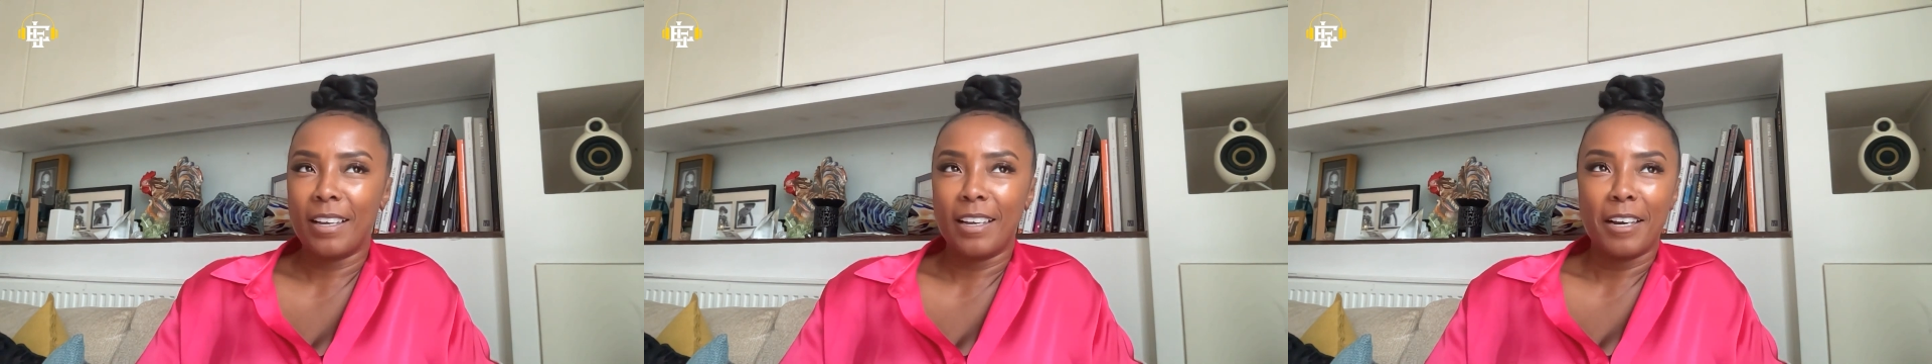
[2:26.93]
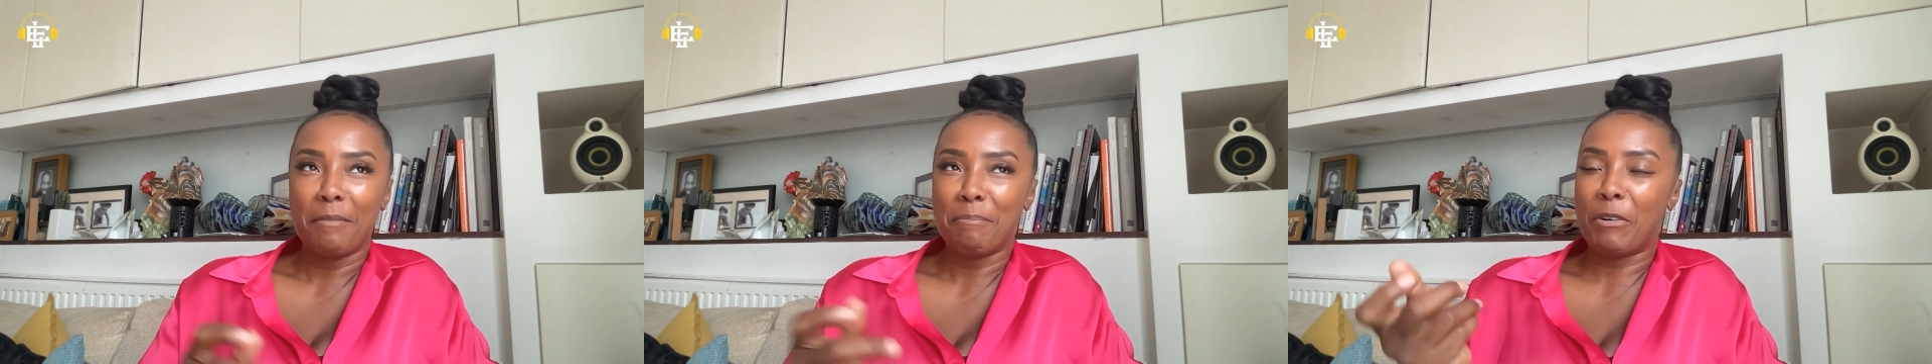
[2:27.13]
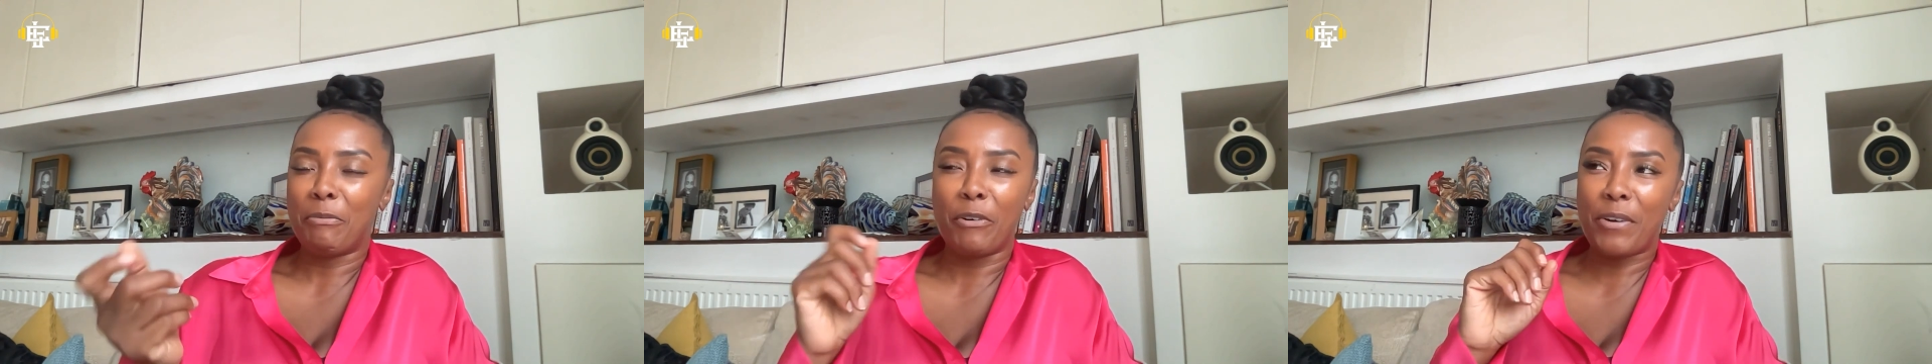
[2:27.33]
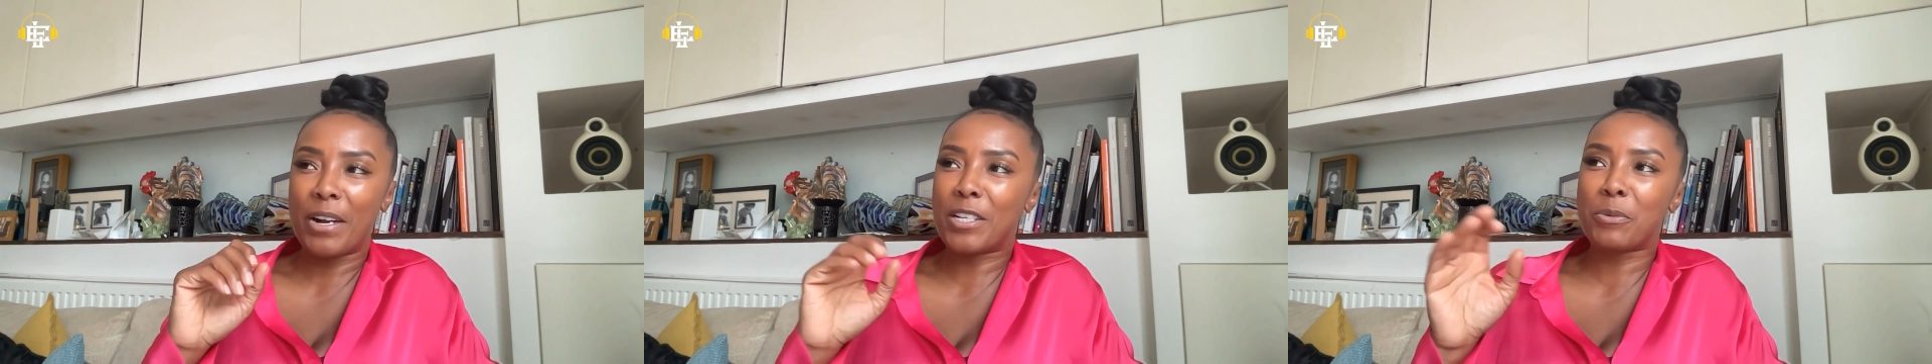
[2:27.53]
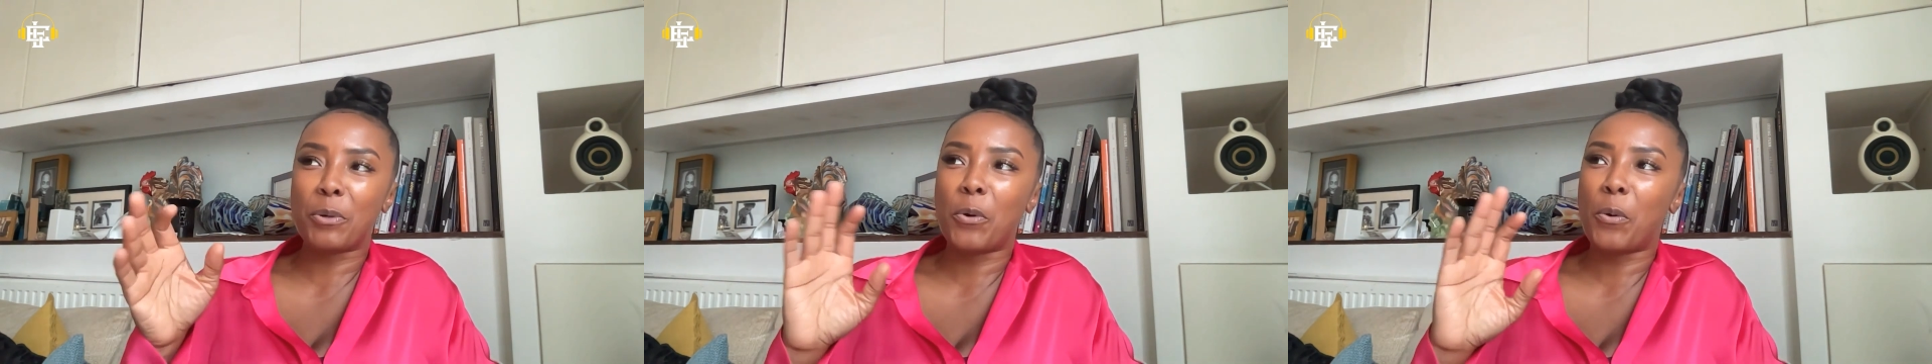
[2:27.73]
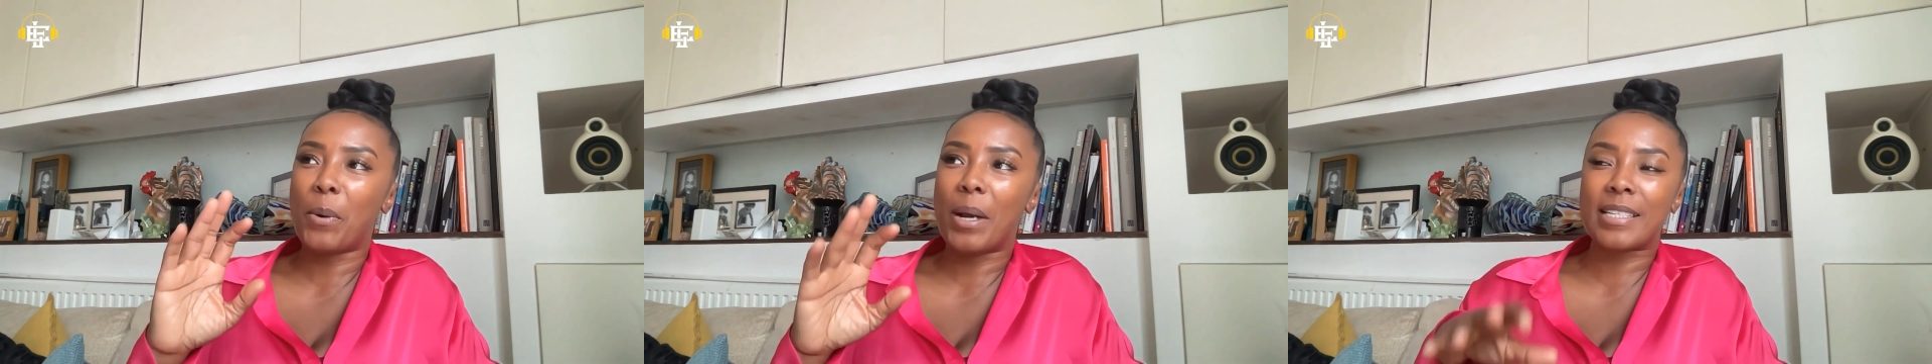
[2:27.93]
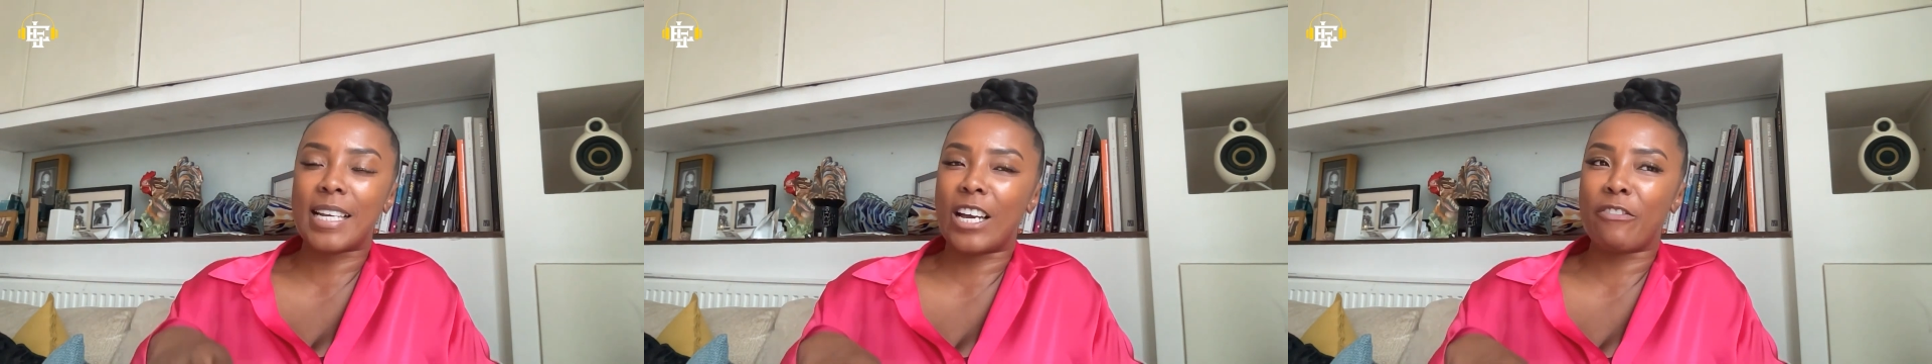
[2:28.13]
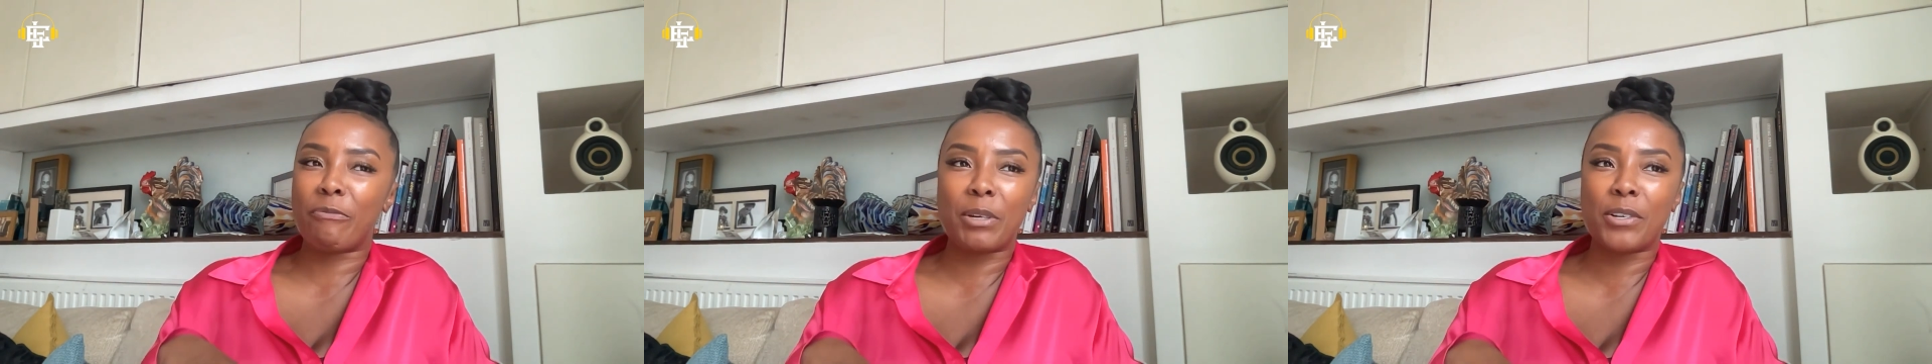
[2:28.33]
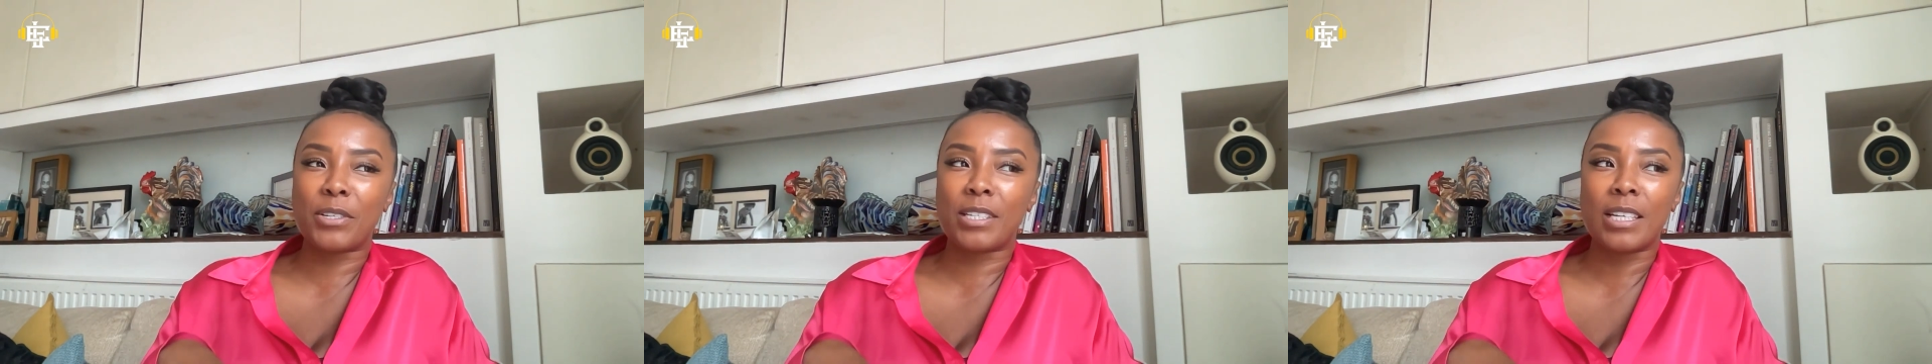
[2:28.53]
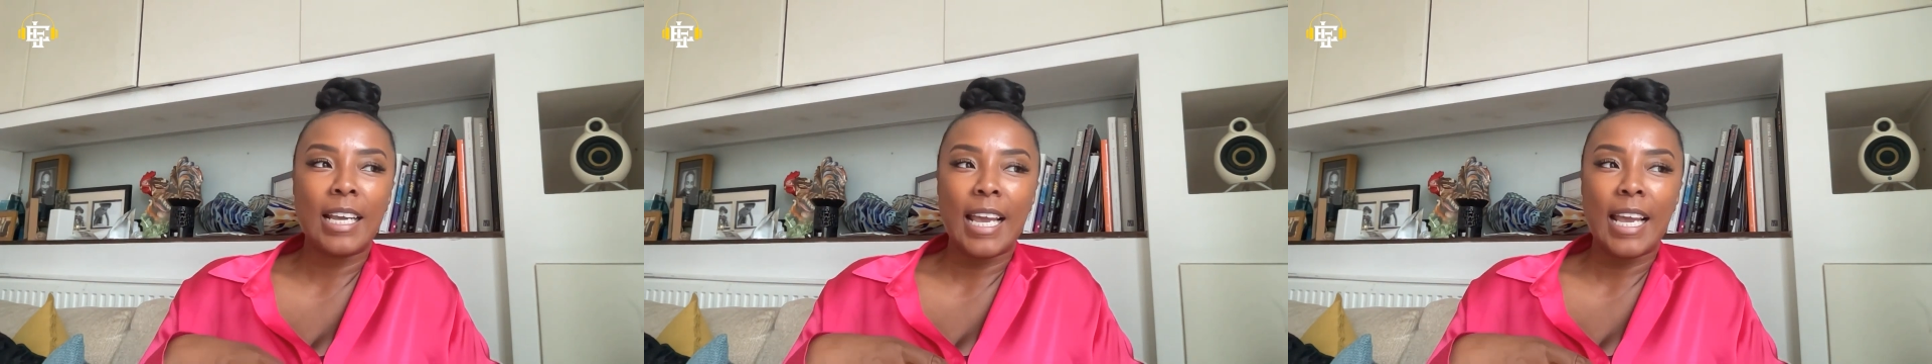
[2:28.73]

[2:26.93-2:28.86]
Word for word: My, my friends will always laugh because